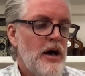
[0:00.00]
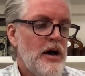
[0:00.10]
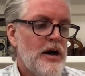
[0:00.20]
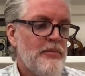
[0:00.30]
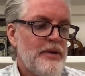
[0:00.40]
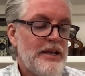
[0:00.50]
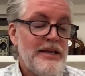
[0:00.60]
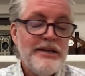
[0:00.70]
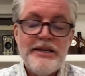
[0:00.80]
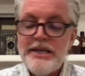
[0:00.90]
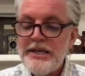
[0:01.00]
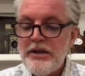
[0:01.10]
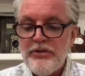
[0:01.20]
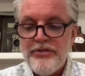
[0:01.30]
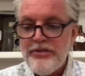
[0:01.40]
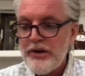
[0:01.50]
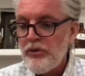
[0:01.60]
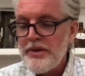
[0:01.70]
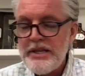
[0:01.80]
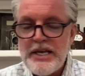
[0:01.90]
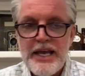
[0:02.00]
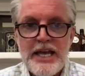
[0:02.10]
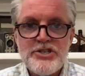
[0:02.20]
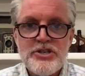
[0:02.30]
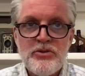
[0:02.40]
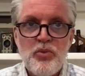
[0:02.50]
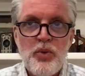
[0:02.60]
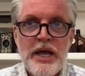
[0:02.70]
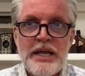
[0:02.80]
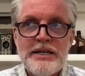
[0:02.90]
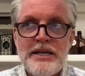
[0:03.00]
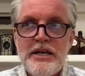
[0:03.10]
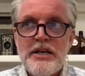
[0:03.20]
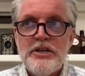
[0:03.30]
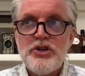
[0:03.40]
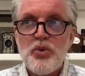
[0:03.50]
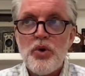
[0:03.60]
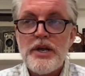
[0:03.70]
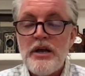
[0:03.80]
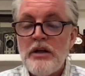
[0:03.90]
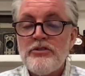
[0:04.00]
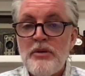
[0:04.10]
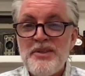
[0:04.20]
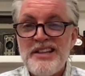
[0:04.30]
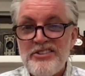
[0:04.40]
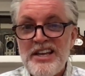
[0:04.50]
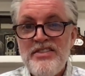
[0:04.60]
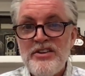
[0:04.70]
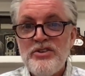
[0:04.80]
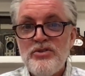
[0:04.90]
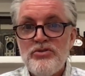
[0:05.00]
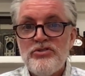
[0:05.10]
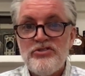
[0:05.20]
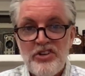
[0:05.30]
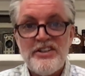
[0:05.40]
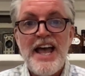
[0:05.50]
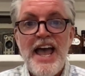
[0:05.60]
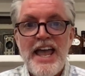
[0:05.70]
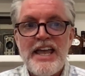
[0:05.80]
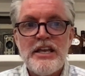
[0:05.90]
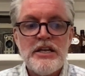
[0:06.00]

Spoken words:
You know, there will be the occasion when you're working on something that's in the news today,